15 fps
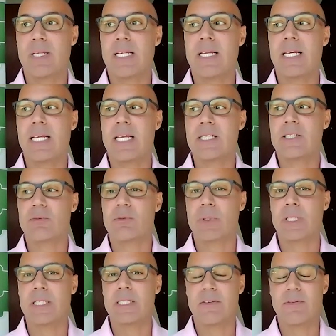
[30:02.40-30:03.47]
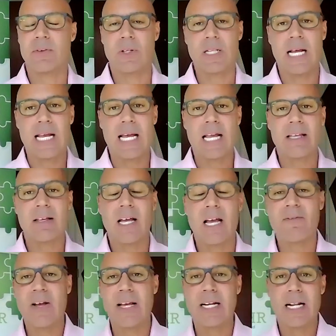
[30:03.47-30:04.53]
it, it's really difficult i i,
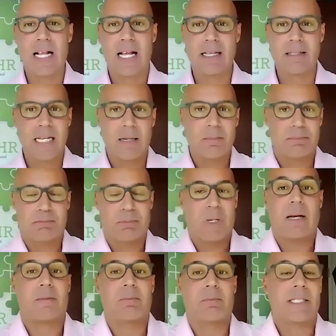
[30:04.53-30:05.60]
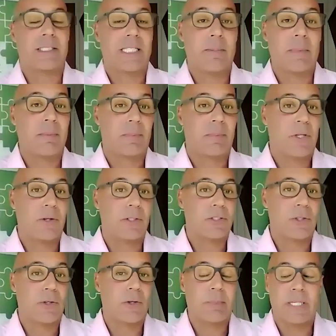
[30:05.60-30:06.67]
I find that I, I i would make a statement i'm
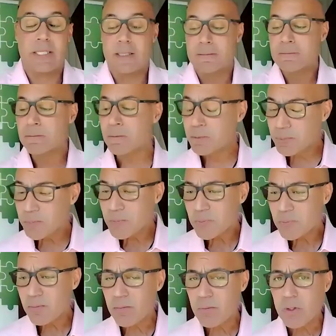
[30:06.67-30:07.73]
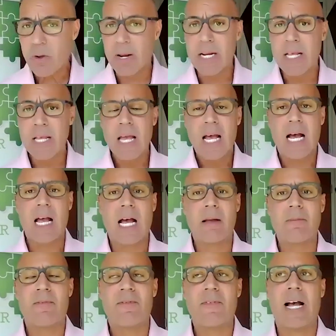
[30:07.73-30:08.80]
curious your opinion right I,
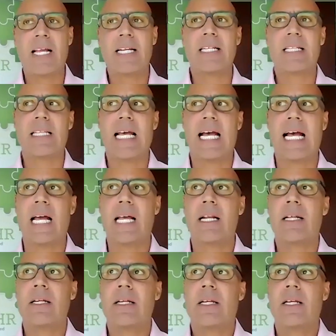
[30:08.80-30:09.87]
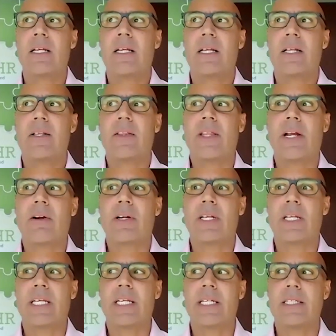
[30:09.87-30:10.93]
i'm finding that there
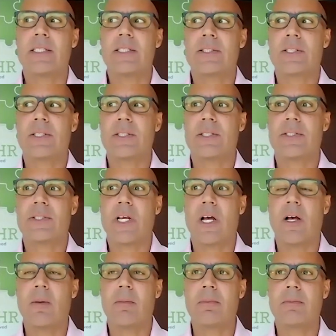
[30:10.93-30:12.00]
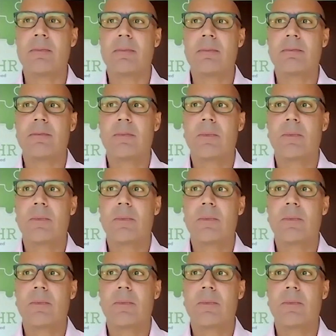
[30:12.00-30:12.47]
is some